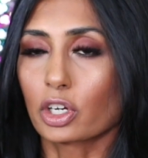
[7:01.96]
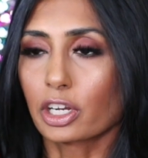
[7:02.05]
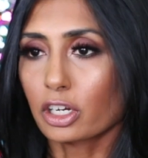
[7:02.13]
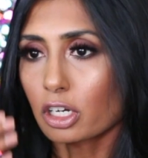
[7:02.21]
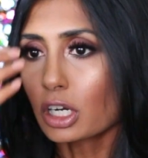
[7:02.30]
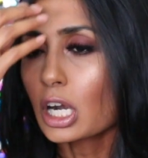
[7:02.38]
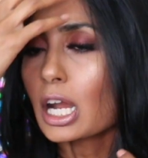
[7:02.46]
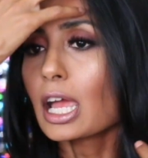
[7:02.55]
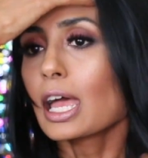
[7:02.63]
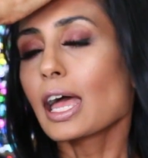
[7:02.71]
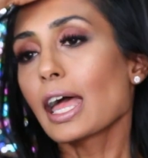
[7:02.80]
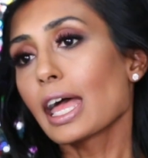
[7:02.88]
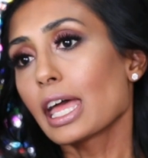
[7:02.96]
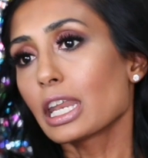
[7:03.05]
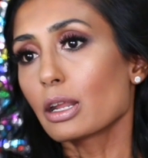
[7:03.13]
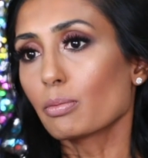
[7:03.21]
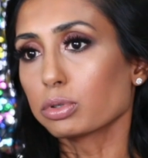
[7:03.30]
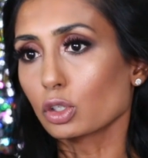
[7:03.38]
dryer
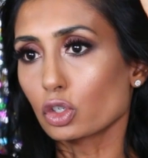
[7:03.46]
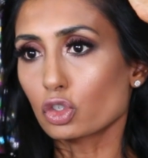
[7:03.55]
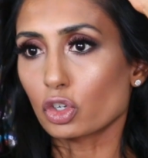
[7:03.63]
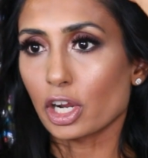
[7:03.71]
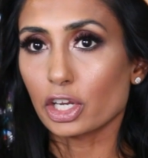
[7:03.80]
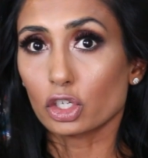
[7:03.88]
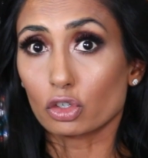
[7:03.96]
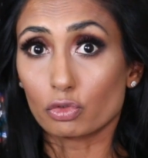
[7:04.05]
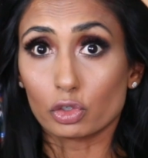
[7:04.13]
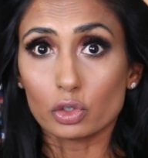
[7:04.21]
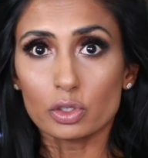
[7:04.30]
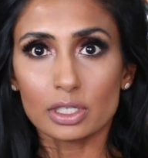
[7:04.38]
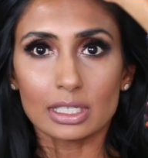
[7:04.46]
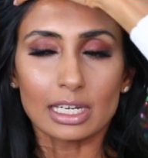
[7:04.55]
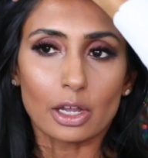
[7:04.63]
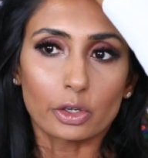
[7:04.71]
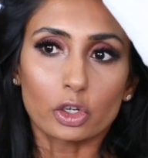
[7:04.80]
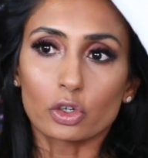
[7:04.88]
and blow dry your roots.
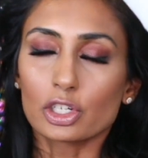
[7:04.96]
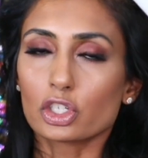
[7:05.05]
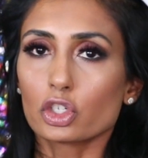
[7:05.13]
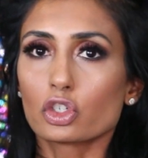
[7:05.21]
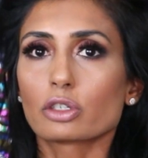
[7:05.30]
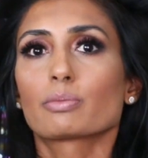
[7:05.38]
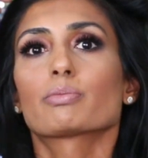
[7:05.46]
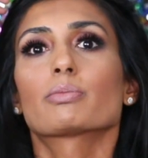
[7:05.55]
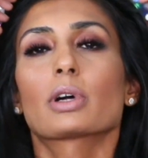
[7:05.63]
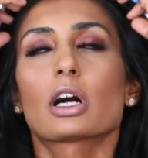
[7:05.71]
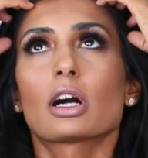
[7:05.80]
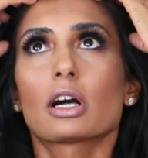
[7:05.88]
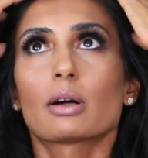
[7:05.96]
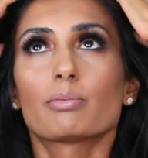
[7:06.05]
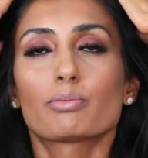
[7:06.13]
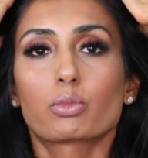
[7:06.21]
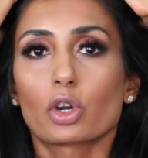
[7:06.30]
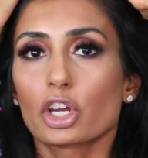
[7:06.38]
Now, you don't need to use
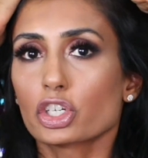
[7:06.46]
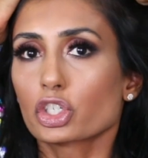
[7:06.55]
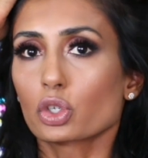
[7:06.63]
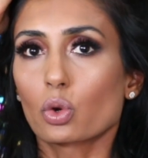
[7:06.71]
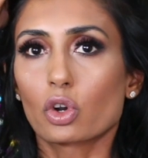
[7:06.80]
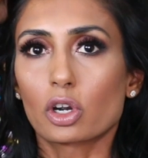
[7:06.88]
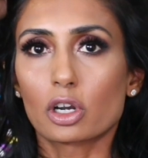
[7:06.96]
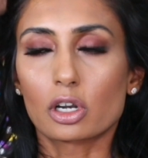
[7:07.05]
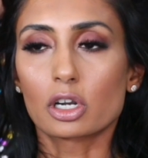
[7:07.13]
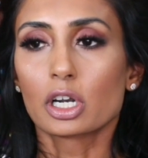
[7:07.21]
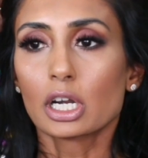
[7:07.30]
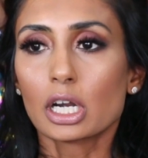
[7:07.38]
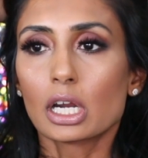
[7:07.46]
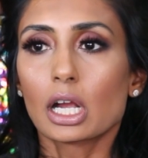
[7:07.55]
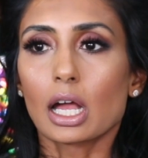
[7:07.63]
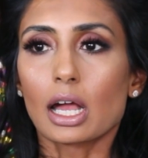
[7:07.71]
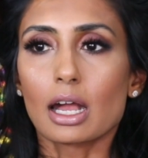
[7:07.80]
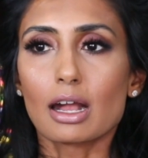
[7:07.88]
a brush or
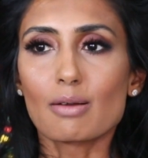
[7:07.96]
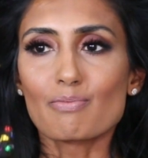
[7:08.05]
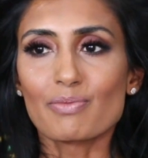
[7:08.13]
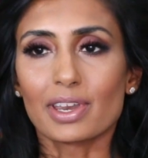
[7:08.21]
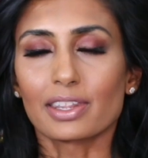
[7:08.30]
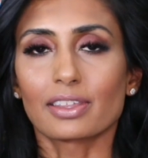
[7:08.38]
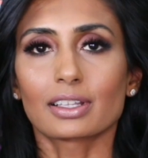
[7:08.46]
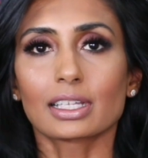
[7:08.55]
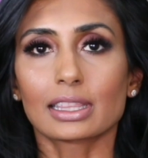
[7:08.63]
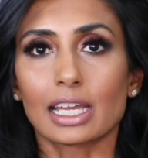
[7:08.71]
anything like